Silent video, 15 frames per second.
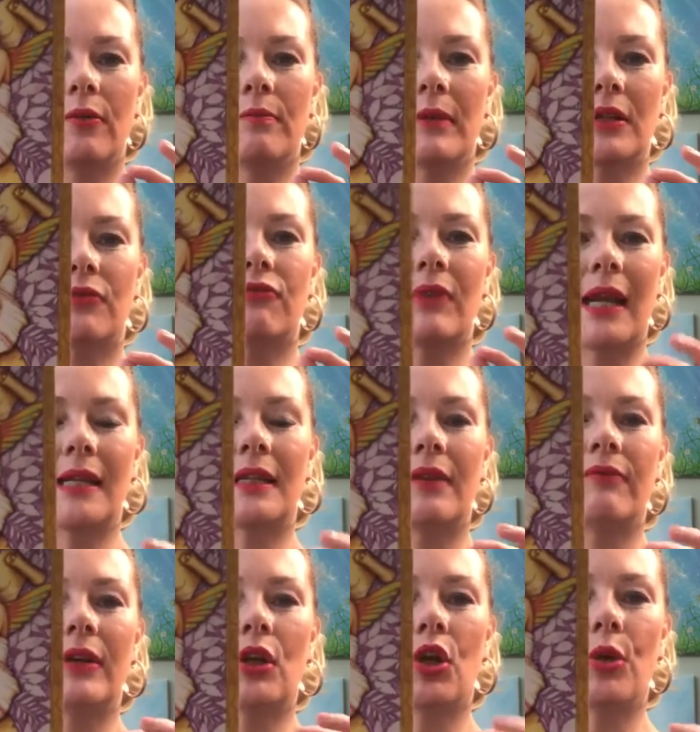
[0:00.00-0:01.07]
must rest
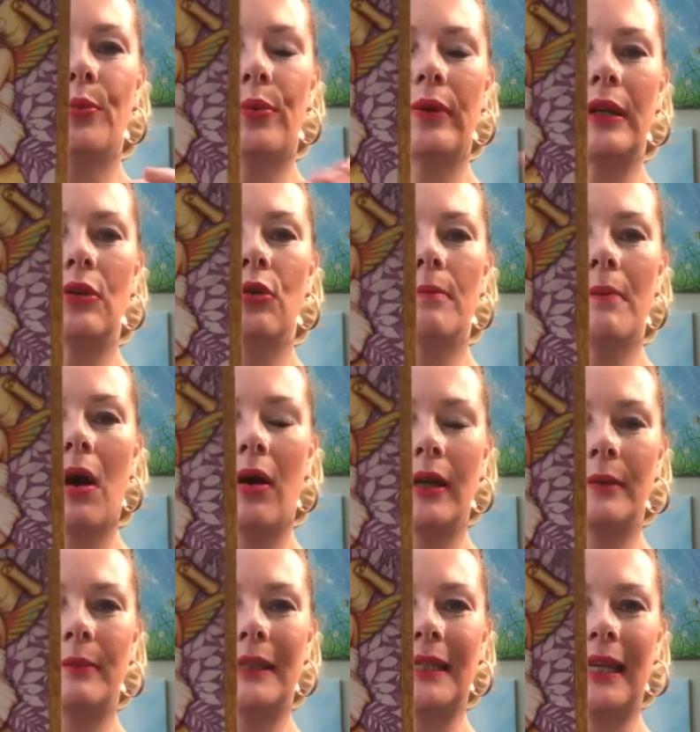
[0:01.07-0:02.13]
and recuperate your
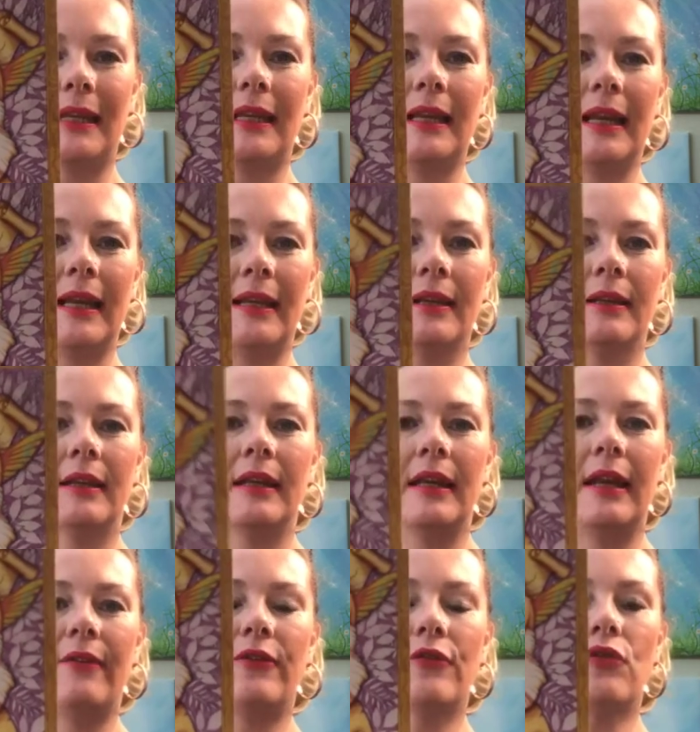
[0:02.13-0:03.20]
mind particularly.
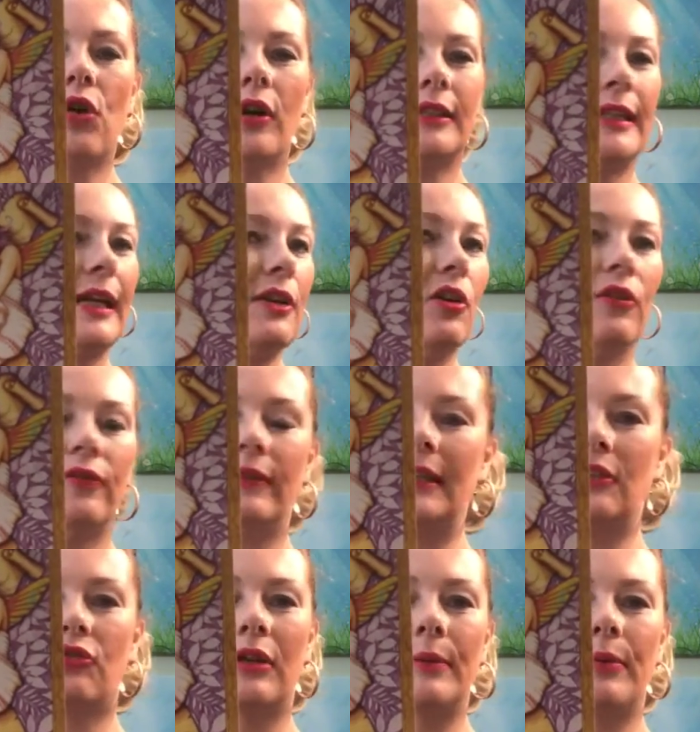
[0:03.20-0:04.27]
If you've got a day off,
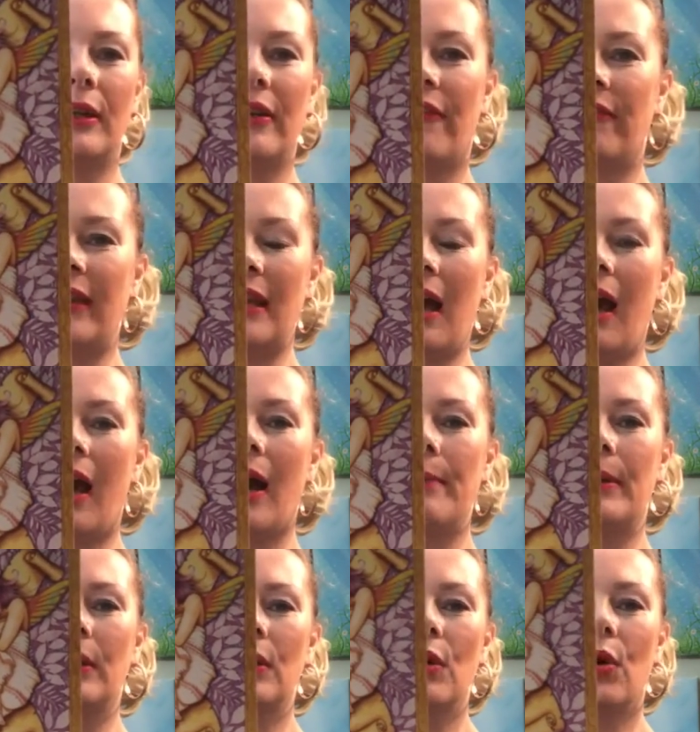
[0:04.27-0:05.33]
literally put your feet
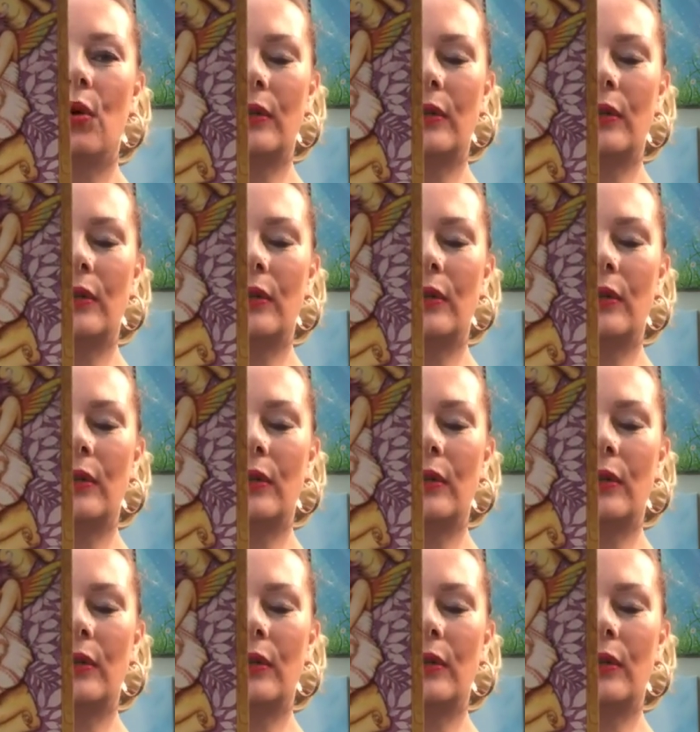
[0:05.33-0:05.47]
up or